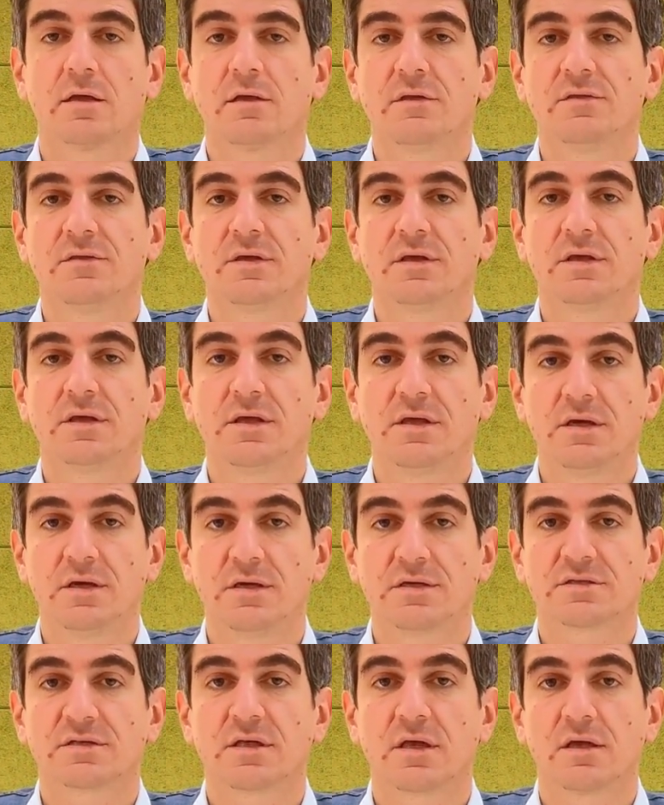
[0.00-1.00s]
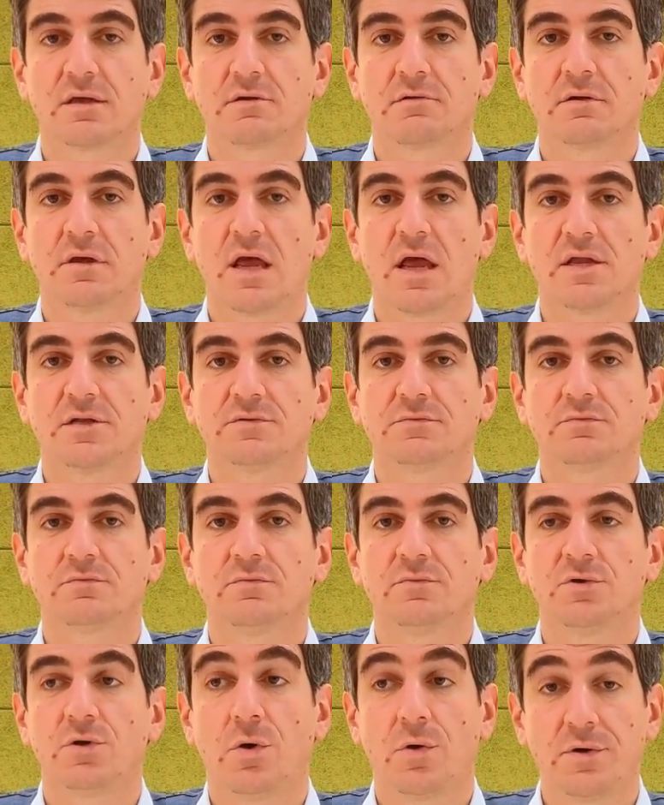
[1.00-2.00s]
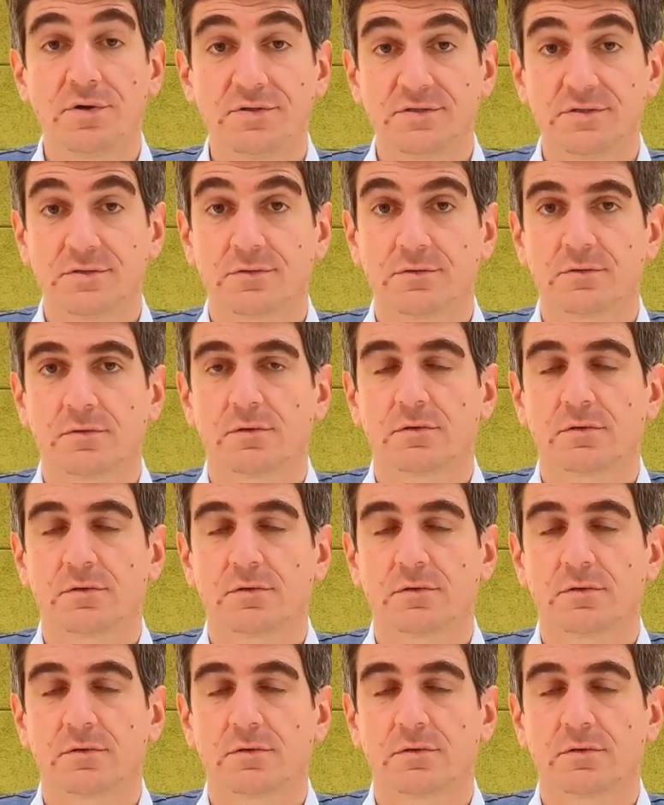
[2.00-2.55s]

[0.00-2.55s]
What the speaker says: the gears can create noise